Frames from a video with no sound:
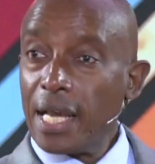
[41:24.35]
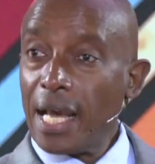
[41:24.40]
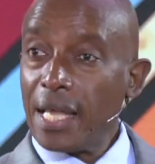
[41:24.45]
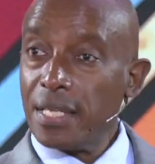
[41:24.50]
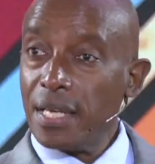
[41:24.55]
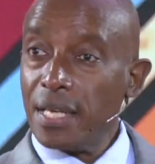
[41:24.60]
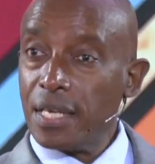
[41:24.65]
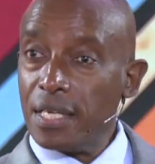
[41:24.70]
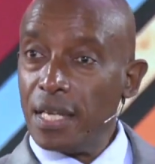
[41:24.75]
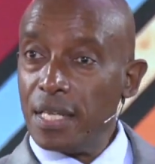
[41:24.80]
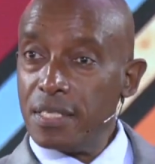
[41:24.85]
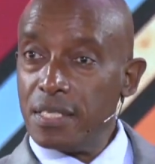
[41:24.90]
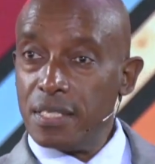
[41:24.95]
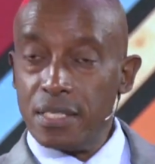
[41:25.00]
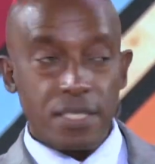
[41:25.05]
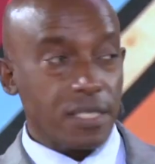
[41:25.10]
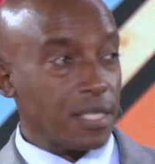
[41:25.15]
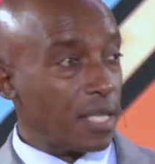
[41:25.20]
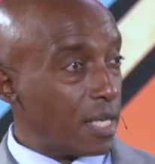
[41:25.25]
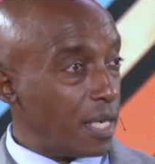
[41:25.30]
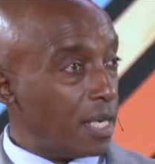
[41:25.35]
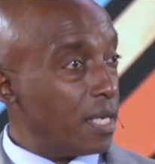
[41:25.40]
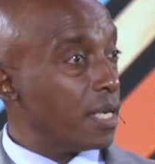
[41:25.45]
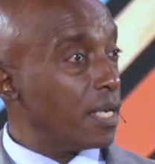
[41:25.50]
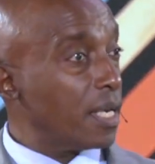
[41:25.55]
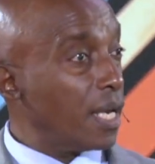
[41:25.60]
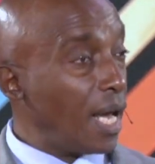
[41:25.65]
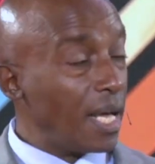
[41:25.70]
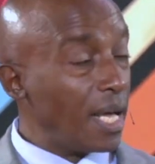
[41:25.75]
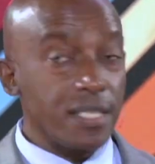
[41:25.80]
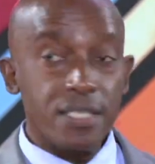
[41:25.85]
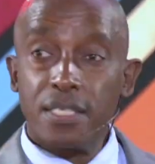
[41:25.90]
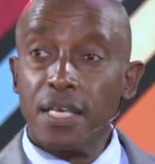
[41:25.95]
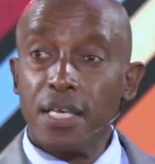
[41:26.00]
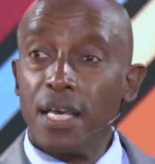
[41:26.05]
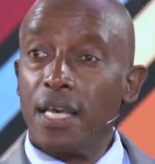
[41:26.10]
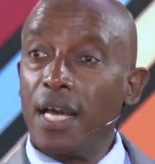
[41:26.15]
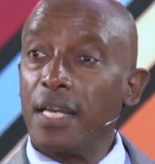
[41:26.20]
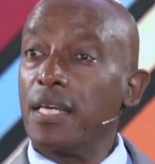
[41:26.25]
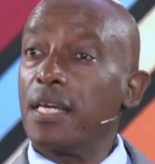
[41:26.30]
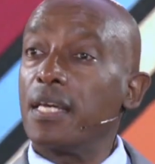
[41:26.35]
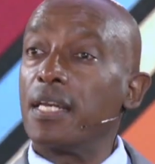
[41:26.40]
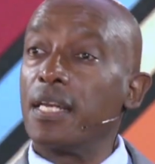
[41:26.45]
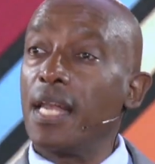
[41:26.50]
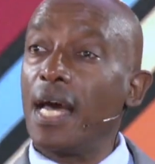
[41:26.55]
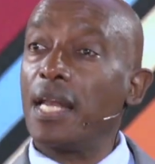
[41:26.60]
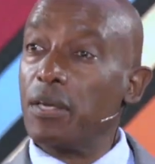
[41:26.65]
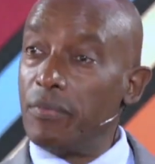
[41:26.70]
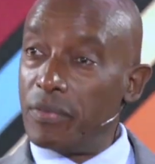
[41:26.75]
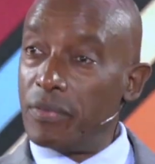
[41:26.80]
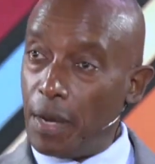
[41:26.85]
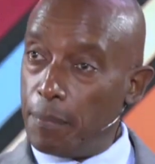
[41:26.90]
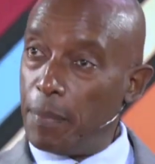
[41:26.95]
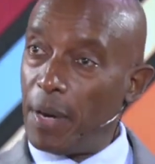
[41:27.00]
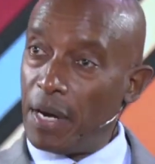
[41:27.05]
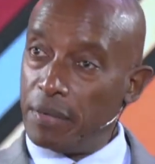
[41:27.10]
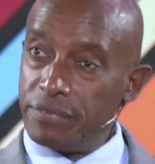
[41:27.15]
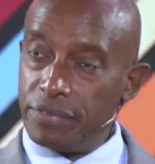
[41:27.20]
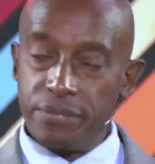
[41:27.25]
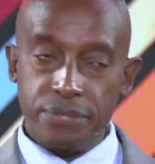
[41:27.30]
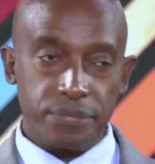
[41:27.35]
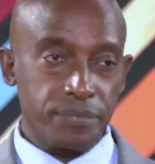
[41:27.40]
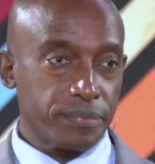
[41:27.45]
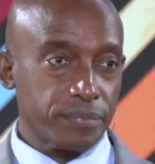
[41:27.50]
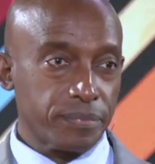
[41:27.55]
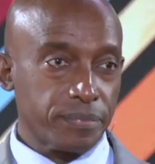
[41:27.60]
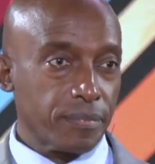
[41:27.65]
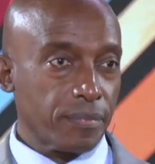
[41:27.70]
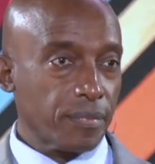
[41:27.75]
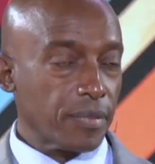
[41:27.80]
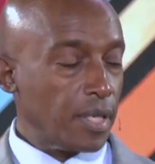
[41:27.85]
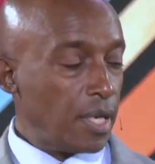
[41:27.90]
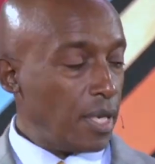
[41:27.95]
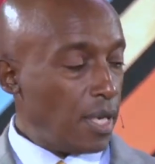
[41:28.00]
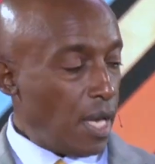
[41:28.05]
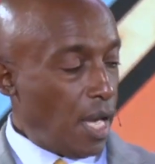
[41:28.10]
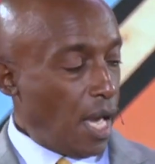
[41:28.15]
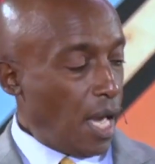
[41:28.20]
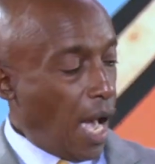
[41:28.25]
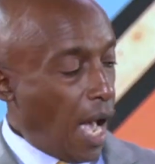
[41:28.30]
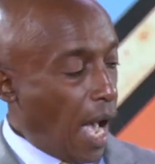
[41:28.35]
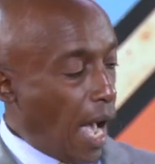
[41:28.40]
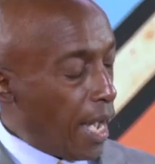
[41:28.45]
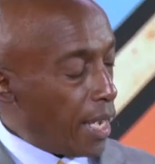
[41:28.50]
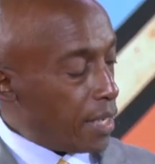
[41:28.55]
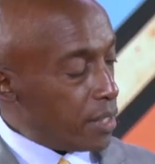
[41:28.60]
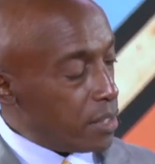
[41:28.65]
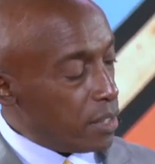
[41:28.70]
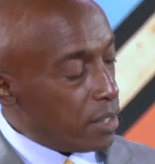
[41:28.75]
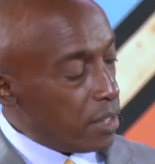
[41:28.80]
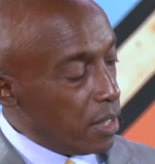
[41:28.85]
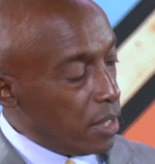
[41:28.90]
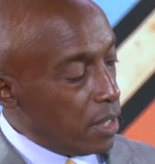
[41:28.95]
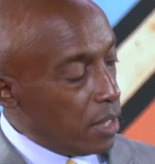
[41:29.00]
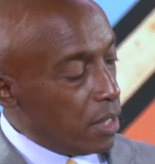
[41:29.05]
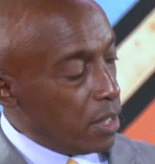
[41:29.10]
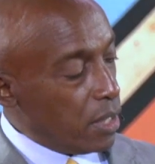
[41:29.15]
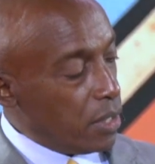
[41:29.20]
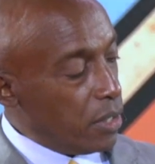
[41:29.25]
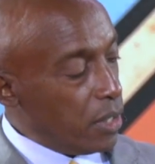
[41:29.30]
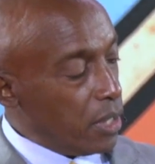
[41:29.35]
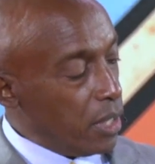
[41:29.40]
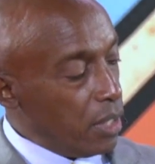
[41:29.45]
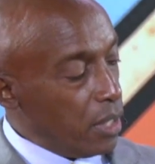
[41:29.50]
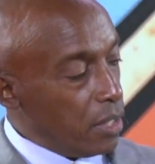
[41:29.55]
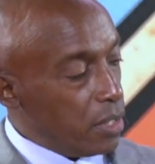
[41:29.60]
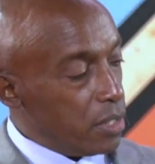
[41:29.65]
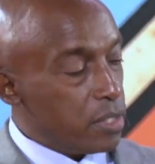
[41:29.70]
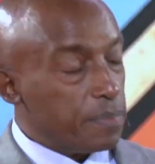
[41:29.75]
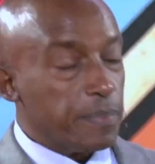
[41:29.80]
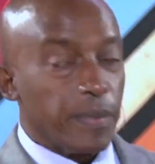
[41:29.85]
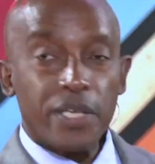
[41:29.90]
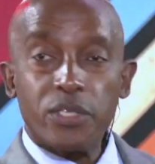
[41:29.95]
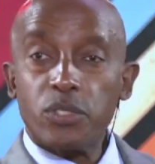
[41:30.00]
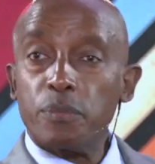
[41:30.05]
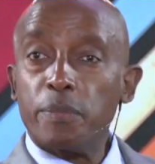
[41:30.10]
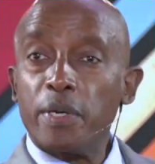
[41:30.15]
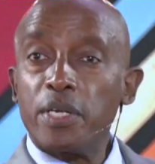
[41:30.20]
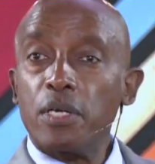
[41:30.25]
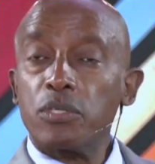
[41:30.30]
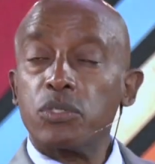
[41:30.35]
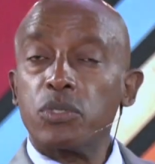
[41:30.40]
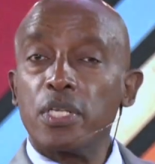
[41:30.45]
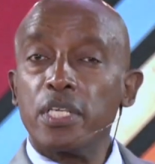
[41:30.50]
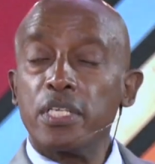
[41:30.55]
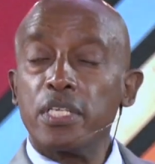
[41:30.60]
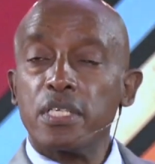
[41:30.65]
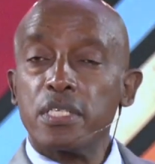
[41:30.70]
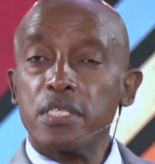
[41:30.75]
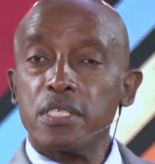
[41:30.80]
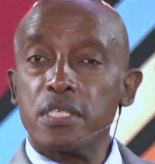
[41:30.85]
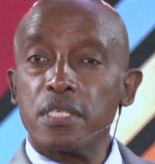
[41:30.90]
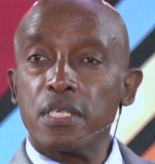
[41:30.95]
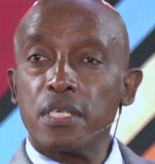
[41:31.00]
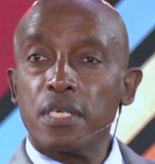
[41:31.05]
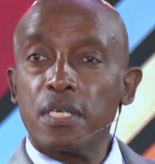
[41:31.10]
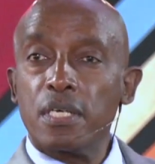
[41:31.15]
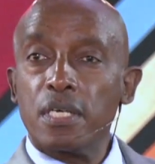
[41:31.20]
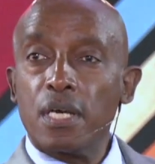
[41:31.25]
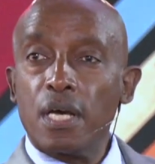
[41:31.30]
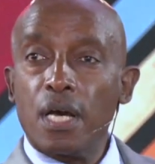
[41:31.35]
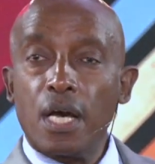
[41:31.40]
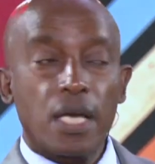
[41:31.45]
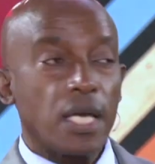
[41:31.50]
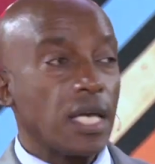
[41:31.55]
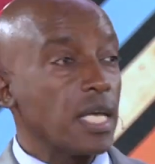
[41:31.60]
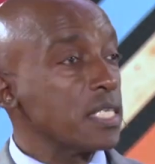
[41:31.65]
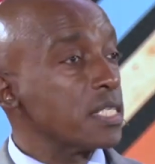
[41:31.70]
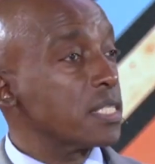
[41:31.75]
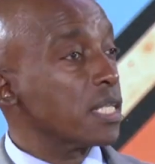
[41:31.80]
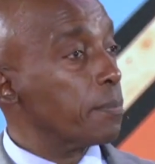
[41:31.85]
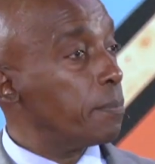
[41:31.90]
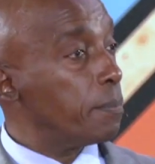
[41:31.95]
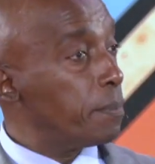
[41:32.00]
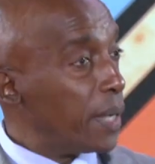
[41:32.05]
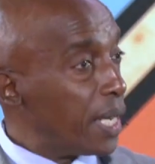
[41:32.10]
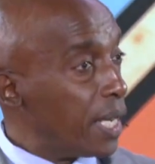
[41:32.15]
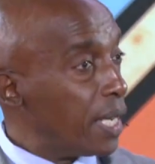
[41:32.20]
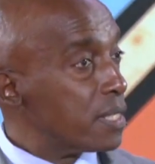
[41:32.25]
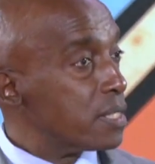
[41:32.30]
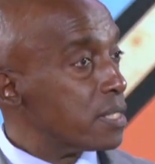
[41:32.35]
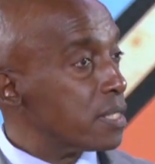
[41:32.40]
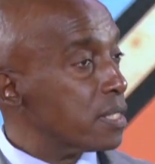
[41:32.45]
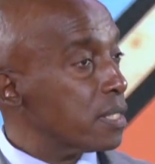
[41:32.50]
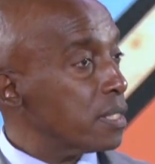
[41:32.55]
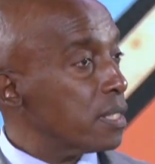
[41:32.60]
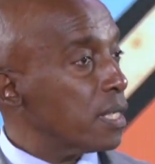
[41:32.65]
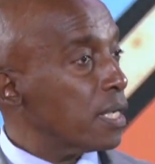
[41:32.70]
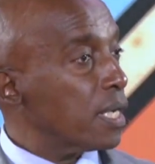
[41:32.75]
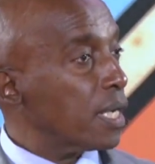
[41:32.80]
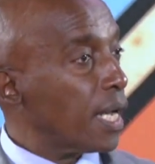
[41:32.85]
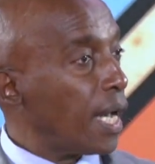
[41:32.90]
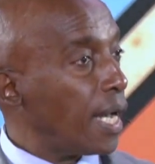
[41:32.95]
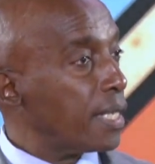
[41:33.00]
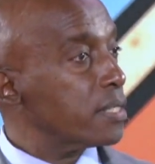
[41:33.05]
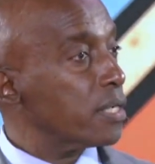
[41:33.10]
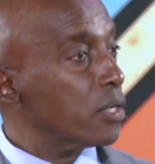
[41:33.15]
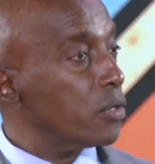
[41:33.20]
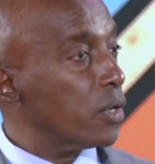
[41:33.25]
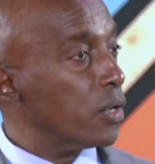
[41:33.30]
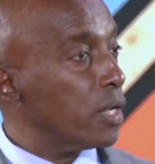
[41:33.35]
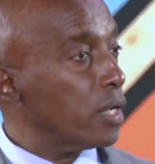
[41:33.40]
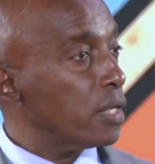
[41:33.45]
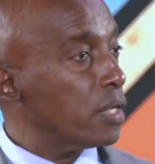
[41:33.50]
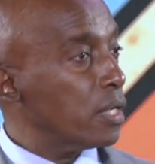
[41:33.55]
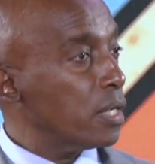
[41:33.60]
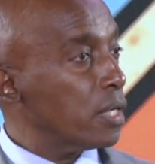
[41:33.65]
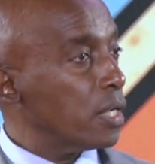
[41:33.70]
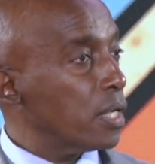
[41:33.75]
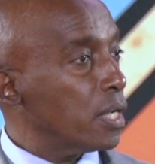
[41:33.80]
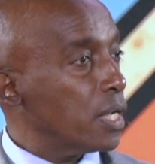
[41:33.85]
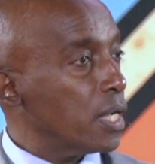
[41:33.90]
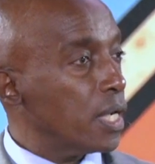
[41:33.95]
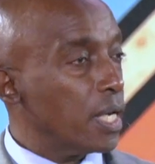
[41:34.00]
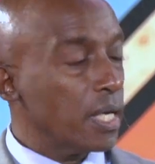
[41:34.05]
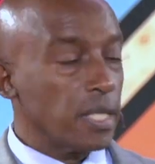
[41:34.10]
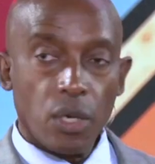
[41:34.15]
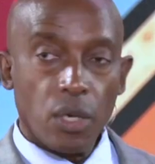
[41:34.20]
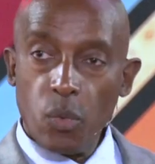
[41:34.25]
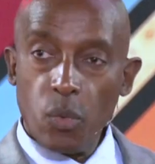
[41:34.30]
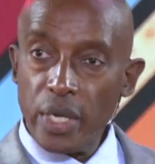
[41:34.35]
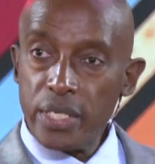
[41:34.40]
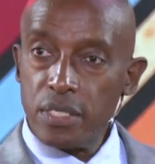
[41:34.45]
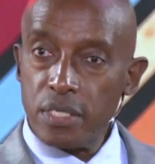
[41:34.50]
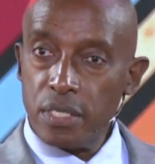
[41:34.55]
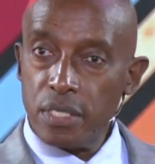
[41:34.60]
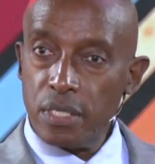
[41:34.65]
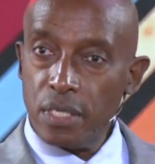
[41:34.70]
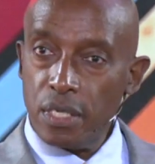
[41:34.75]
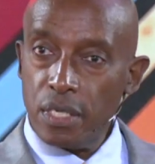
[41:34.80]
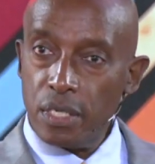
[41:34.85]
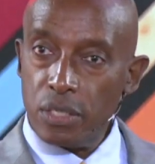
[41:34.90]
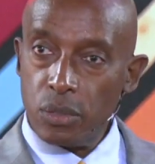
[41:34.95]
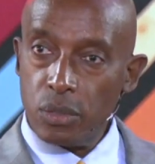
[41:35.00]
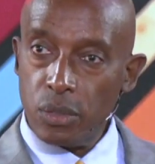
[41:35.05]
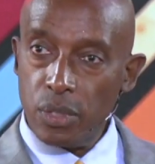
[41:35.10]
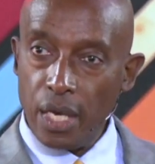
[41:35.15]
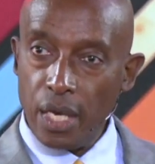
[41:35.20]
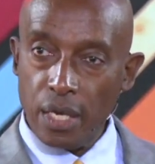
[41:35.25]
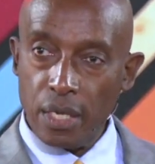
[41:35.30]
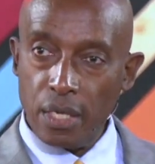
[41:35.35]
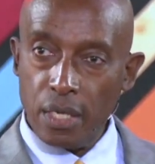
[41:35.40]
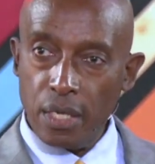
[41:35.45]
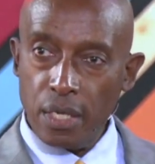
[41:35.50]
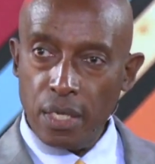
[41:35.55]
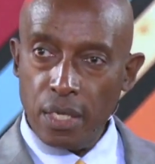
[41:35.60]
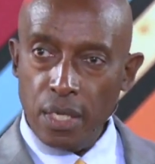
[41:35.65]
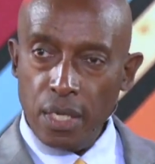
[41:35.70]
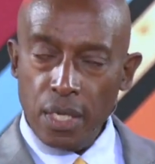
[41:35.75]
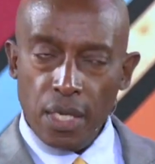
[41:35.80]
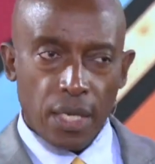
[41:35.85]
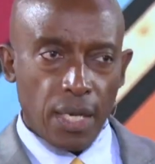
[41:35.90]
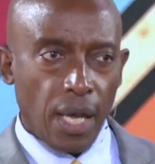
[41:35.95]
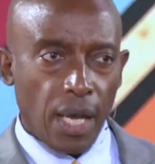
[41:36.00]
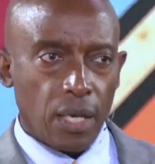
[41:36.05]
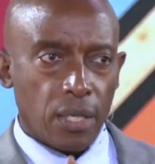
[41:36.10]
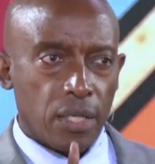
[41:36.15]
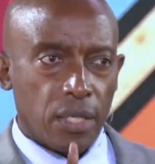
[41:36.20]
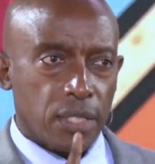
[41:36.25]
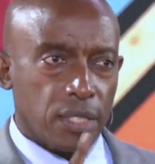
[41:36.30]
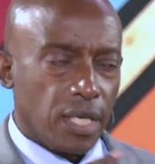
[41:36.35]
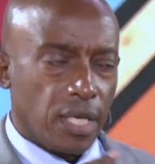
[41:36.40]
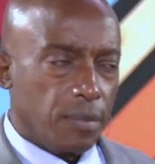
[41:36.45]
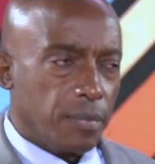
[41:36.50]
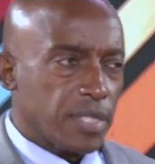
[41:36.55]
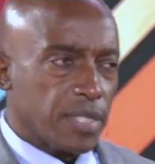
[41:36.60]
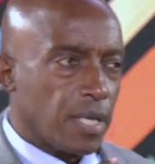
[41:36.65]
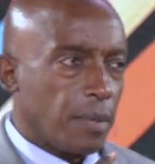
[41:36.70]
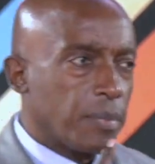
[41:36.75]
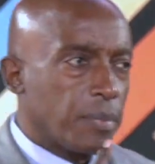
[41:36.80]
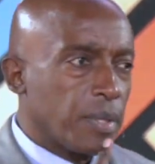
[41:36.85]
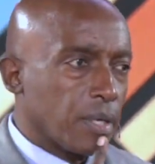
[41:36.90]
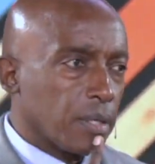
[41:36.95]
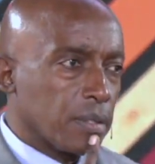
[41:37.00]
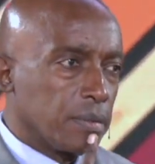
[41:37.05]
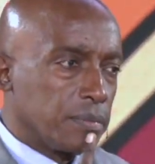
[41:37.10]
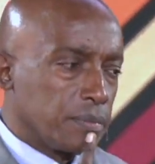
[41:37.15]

Catholic nuns, these are the nuns, yani none of the above. And the spiritual but not religious is the biggest category in the West today. Now, tell me something.